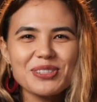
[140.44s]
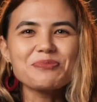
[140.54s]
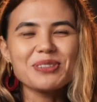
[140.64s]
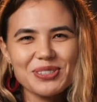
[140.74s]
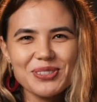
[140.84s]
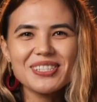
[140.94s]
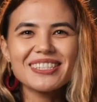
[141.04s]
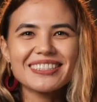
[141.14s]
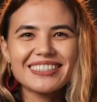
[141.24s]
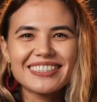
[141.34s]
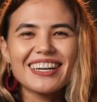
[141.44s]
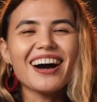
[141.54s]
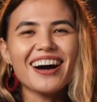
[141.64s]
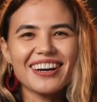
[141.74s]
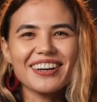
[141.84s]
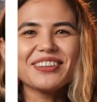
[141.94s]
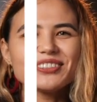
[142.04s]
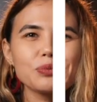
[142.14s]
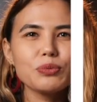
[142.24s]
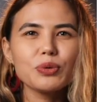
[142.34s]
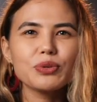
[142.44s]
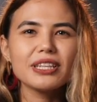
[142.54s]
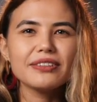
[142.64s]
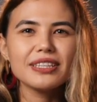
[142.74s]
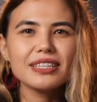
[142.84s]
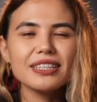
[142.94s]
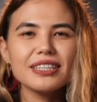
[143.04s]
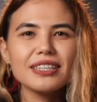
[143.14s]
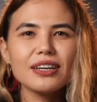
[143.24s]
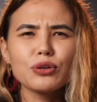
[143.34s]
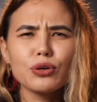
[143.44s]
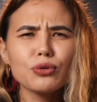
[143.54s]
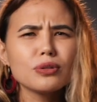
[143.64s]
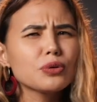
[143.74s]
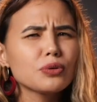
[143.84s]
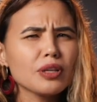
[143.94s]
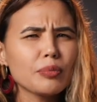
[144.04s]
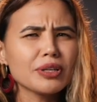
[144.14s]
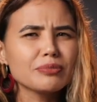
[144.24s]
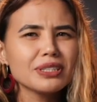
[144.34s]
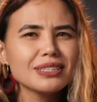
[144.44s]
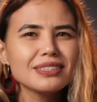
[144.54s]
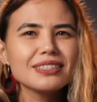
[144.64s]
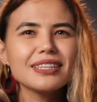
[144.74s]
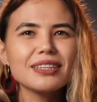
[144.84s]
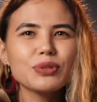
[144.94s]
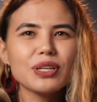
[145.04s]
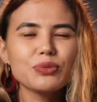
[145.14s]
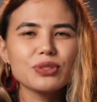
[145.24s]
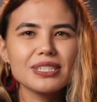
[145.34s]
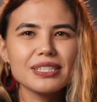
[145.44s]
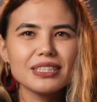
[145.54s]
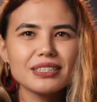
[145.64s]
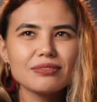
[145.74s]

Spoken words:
She is in a set, and there is interest in the background.